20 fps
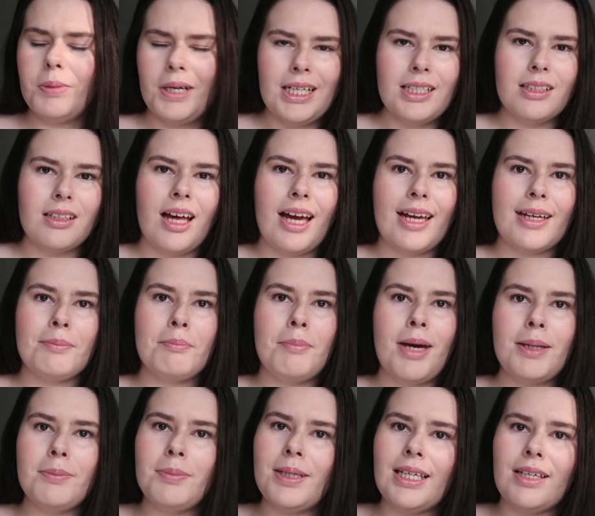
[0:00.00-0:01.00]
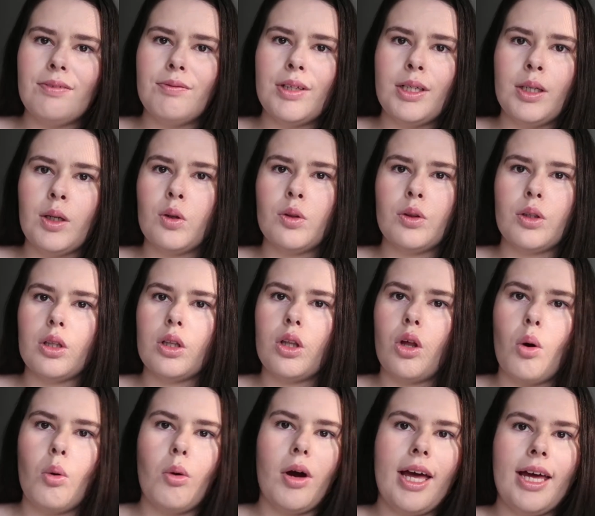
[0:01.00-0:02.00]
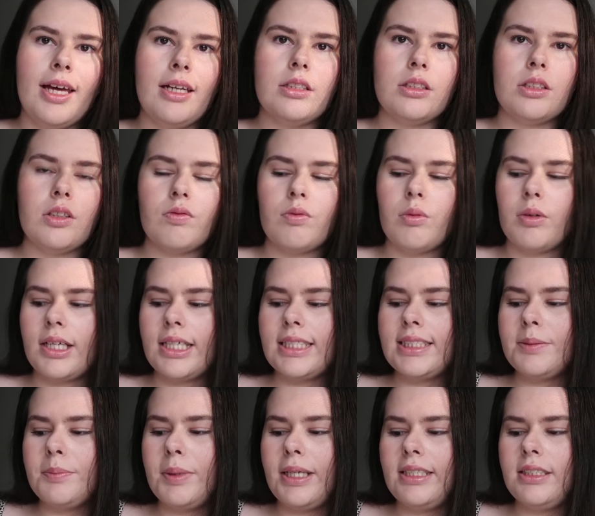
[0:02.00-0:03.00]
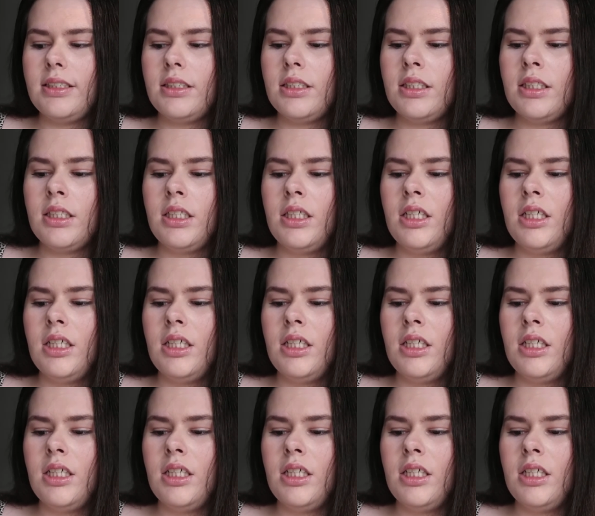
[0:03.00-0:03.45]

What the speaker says: but like maybe even on the lower end of what I spend.